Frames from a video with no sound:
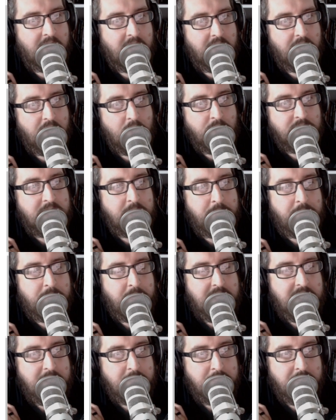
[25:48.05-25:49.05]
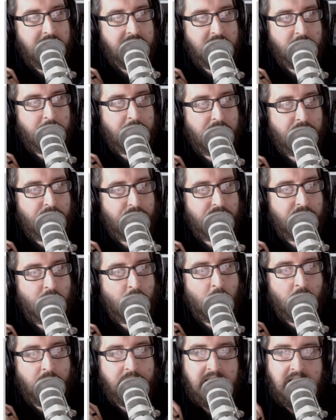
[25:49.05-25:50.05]
Who would they be made up of?
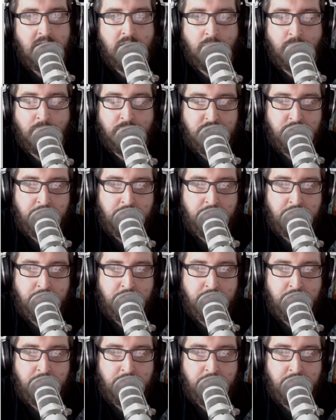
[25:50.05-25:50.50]
What era would